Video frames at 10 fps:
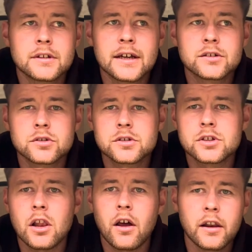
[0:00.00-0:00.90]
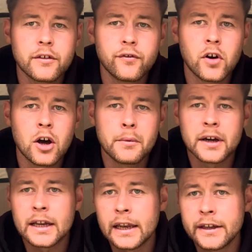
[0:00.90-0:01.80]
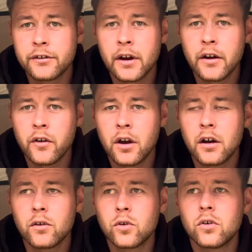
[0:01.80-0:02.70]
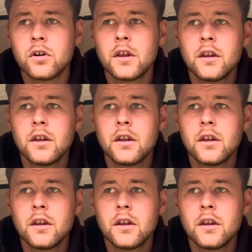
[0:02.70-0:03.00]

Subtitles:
that slightly firmer, cleaner area or